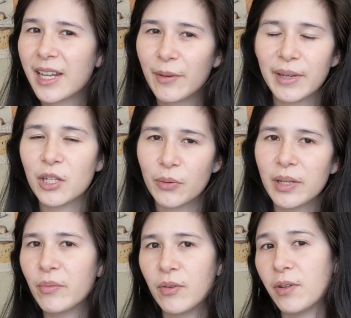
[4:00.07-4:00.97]
that I'll be
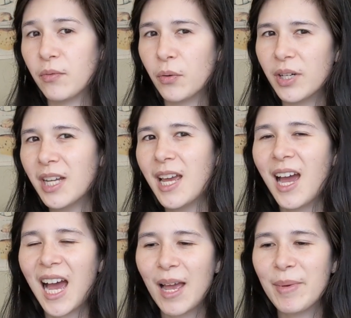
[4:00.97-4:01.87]
doing moving forward.
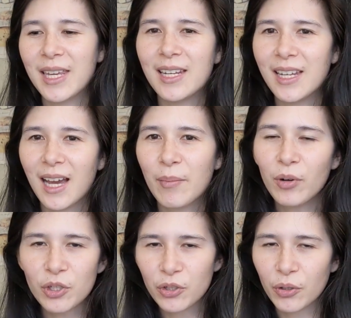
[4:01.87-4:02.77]
I mean, I'm
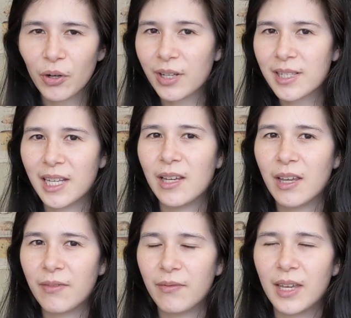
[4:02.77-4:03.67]
not sure
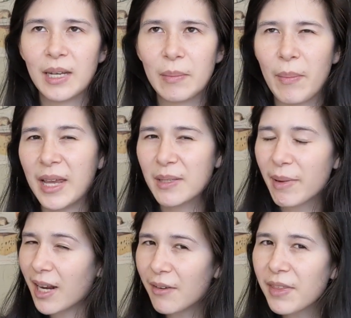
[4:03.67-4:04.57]
honestly if it makes
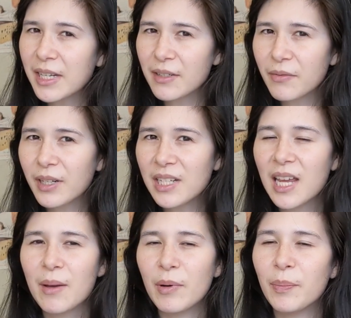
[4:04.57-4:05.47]
my life that different,
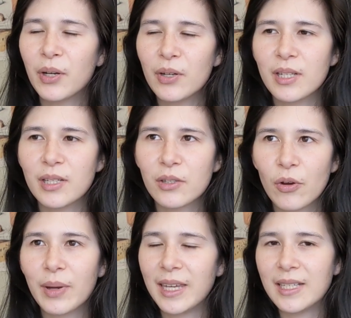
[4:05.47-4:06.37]
but because it's
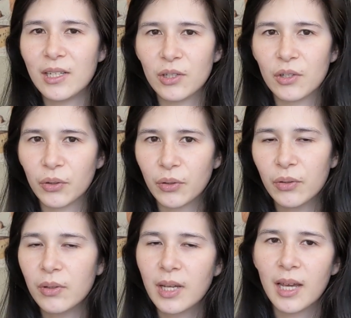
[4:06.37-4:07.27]
so easy to do,